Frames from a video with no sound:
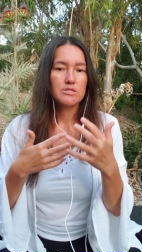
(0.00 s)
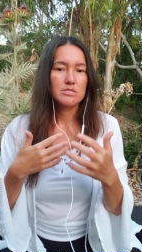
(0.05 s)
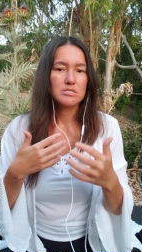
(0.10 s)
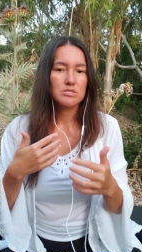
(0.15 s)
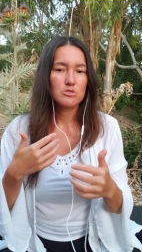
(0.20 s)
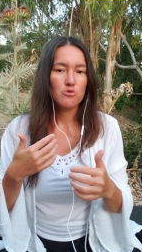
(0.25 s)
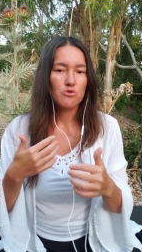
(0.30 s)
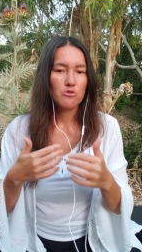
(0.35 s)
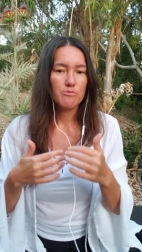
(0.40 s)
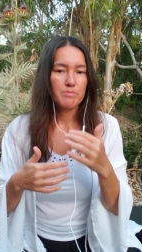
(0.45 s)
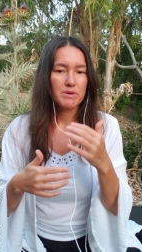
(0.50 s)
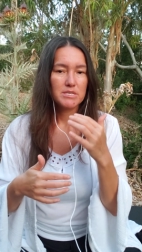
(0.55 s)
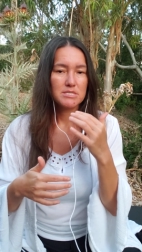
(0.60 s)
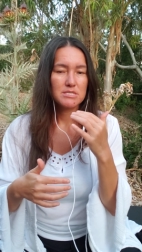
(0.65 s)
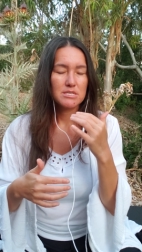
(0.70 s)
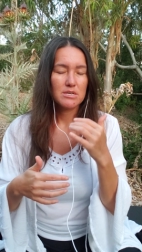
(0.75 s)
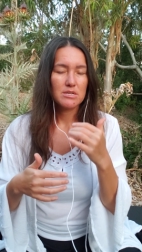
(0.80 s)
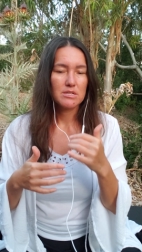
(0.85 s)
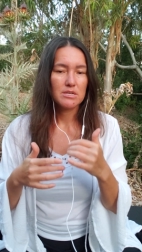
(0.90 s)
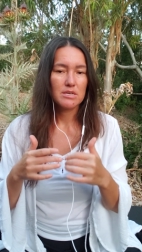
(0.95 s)
soul
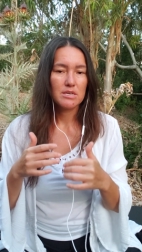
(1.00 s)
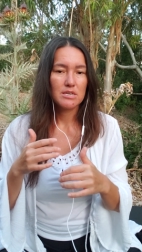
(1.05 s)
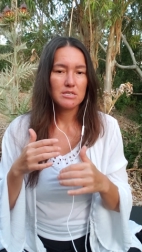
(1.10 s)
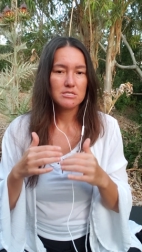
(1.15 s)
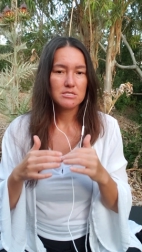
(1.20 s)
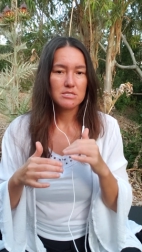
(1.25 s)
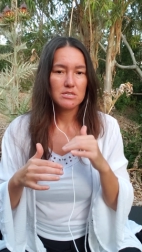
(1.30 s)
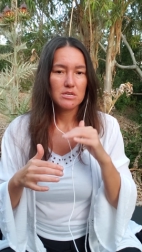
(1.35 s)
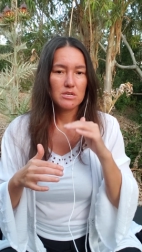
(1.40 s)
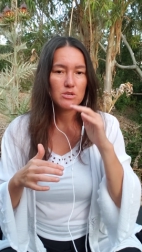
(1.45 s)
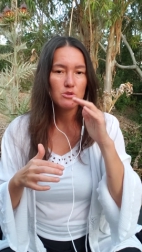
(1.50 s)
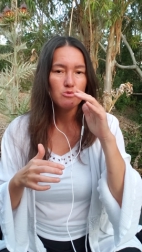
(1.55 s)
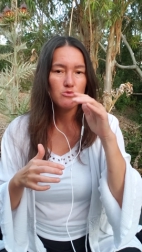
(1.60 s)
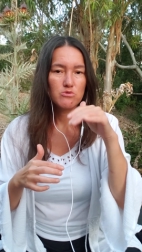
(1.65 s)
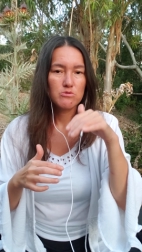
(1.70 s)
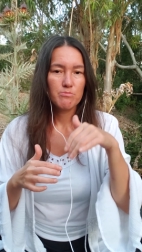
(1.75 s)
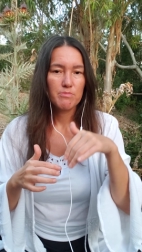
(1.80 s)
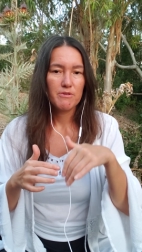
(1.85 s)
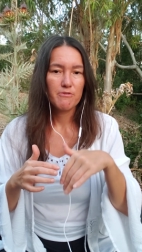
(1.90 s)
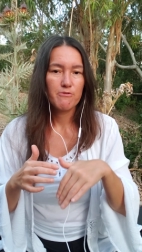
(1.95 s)
basically gets
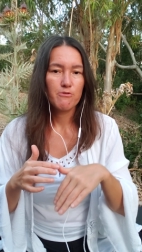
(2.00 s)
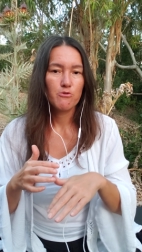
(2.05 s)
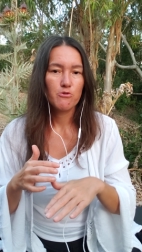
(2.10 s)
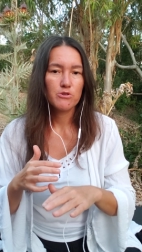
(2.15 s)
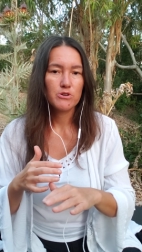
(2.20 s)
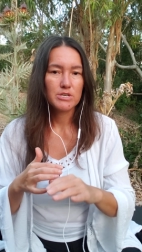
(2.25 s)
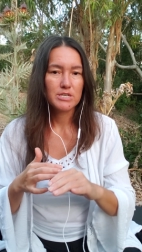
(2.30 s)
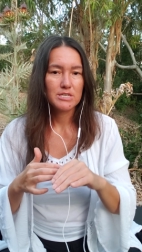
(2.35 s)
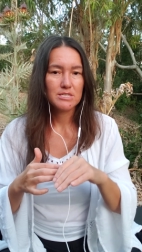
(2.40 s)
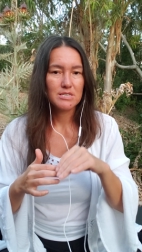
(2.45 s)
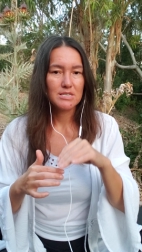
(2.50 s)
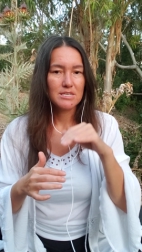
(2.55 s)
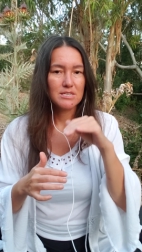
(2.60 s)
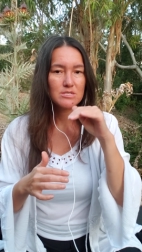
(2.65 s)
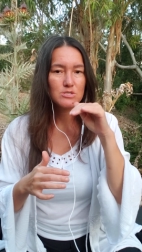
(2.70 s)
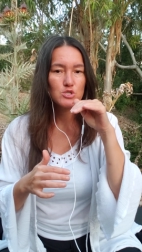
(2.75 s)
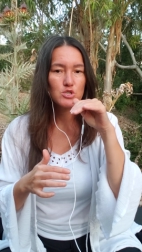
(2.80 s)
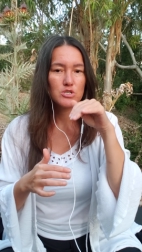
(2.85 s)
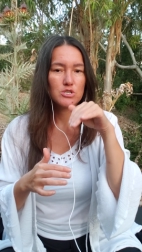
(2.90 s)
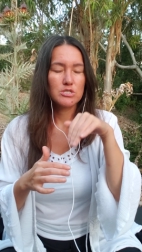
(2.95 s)
renewed before it
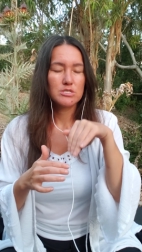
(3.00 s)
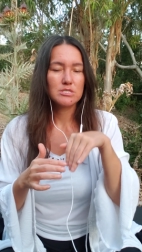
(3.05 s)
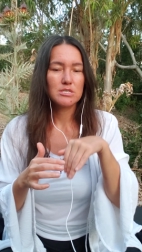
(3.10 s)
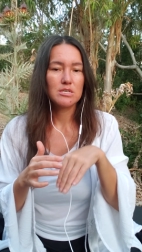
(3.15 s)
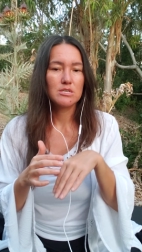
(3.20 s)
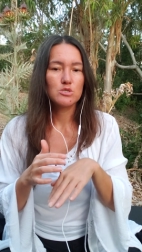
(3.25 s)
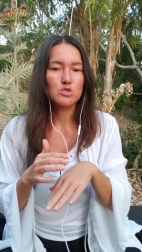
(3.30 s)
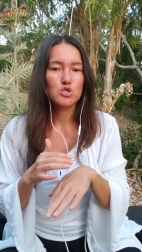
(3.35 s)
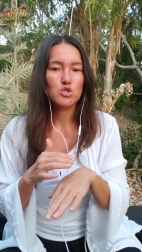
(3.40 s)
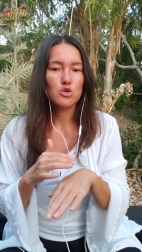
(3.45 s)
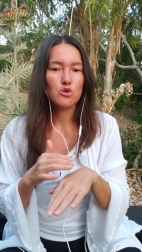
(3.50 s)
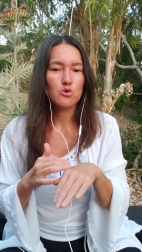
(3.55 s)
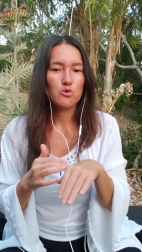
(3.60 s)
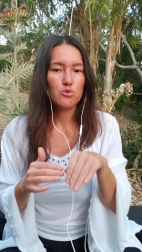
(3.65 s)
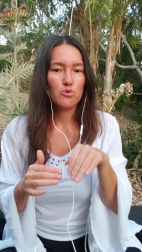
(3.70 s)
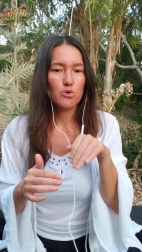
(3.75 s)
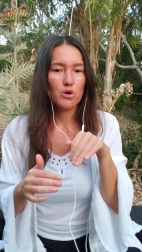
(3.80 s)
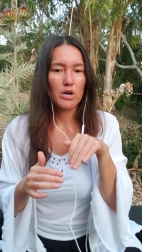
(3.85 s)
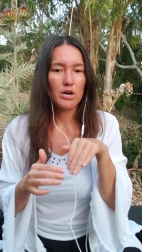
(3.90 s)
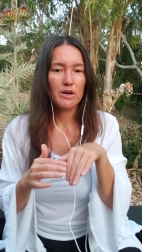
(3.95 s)
enters
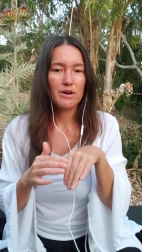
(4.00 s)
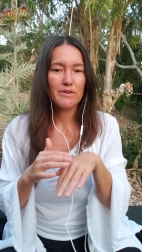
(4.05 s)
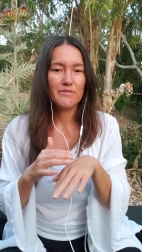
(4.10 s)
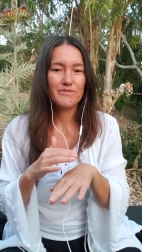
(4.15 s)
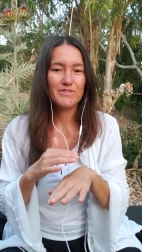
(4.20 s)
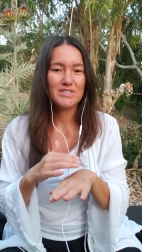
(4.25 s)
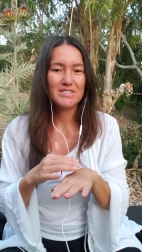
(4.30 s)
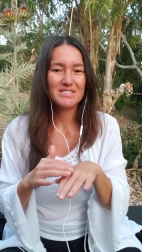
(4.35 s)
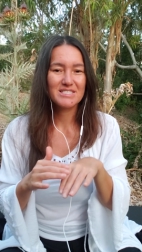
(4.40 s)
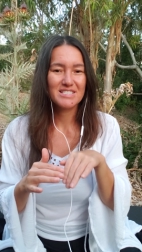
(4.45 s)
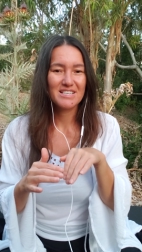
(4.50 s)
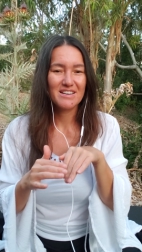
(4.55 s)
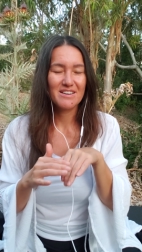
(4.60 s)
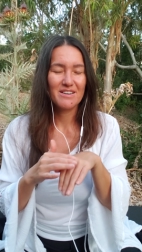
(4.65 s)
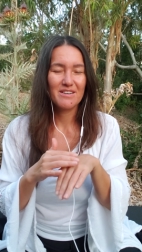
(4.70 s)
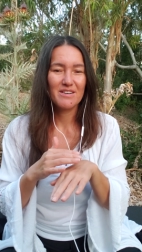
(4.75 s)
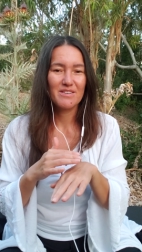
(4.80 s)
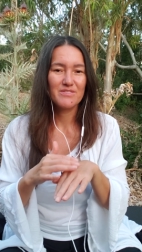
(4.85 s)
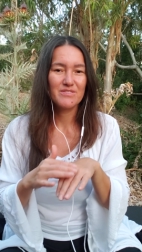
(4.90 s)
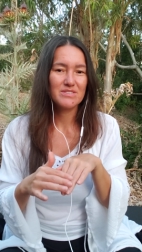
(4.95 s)
into this
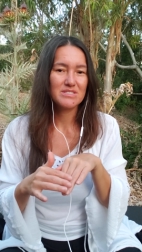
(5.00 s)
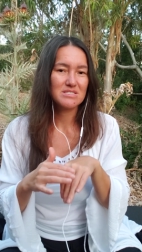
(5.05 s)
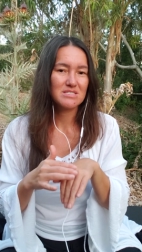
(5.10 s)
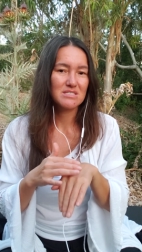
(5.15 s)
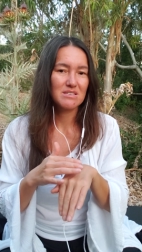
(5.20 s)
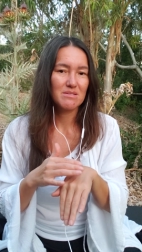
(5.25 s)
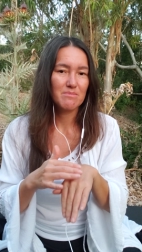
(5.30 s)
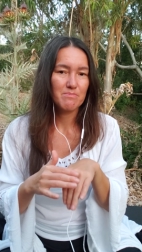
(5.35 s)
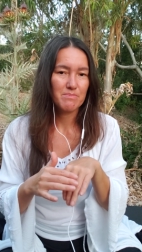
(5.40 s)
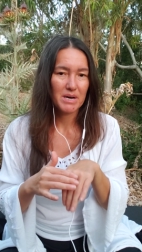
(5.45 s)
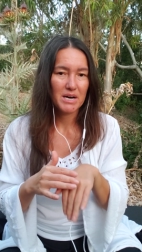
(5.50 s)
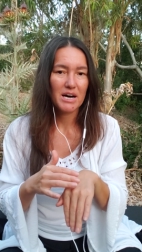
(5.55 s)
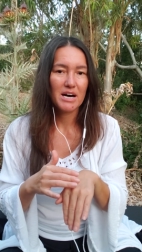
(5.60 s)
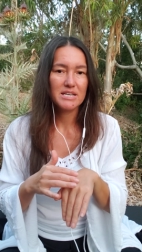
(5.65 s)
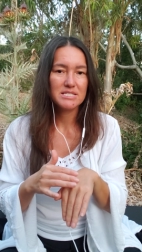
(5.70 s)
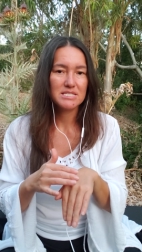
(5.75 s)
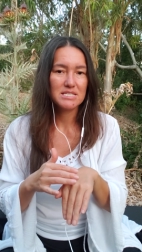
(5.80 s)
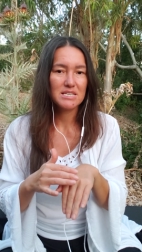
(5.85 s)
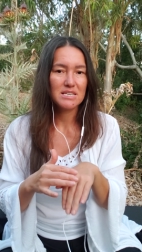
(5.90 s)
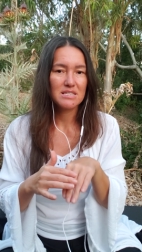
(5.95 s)

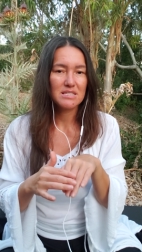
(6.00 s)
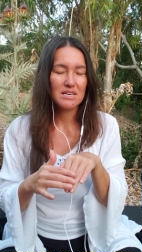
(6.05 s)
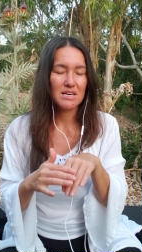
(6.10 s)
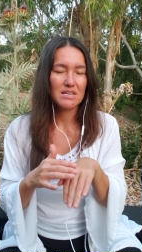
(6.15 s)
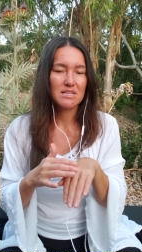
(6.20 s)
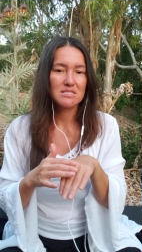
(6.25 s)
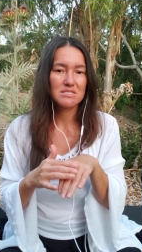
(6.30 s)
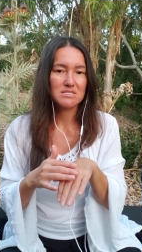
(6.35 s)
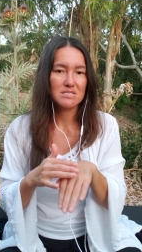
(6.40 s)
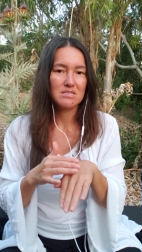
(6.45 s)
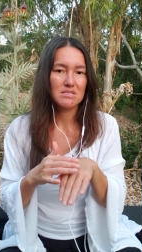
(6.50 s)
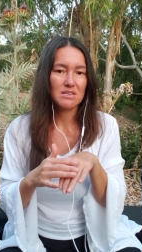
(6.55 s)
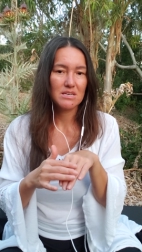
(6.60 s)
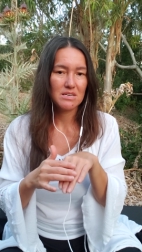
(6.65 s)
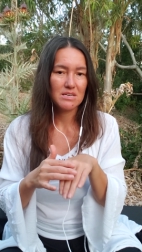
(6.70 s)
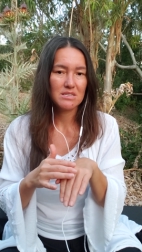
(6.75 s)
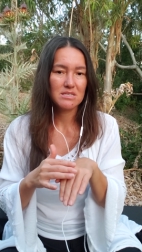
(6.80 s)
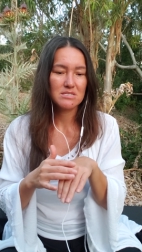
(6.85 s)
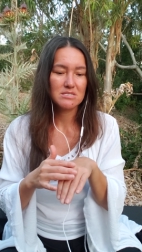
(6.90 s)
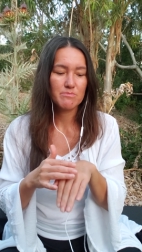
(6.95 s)
body that
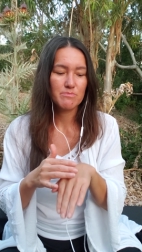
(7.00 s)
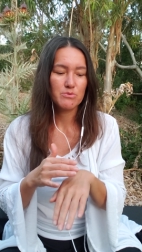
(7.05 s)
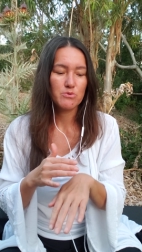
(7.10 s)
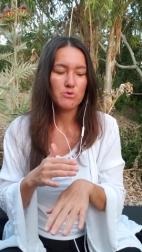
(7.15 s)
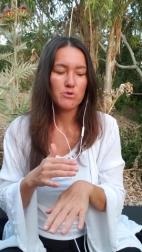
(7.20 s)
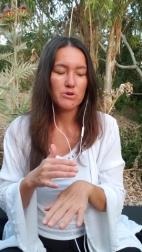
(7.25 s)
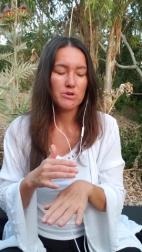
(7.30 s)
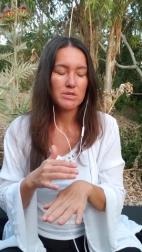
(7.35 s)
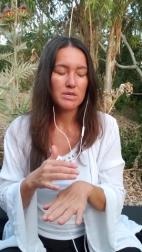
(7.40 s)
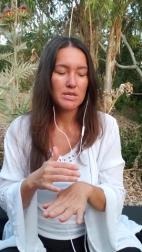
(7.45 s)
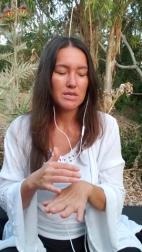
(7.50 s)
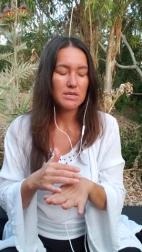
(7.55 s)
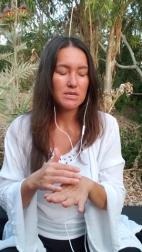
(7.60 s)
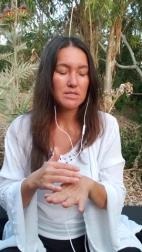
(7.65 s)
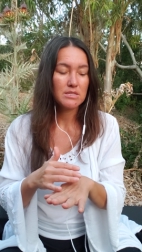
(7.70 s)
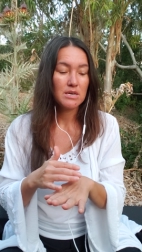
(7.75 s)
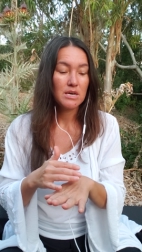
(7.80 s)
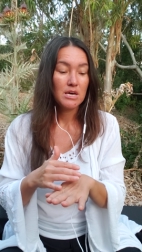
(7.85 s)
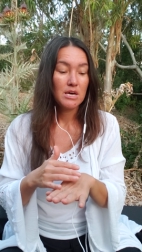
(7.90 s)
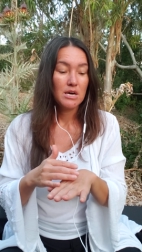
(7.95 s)
it is born
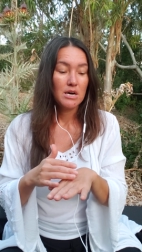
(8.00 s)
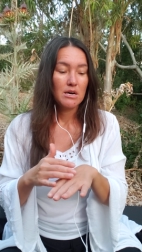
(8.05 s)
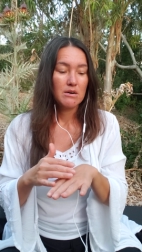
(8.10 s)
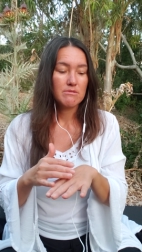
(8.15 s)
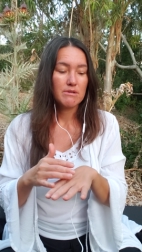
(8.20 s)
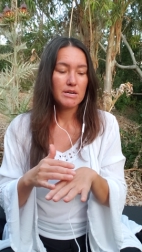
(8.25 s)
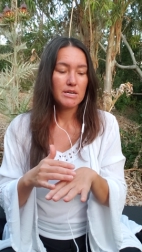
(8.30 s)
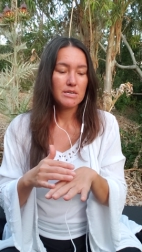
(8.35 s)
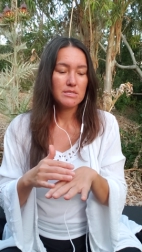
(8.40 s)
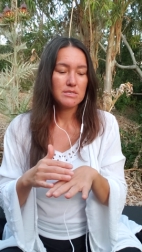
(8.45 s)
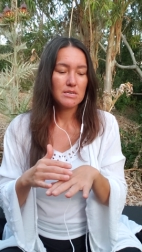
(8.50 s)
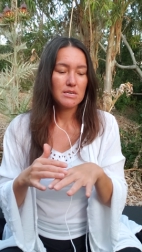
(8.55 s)
in, right?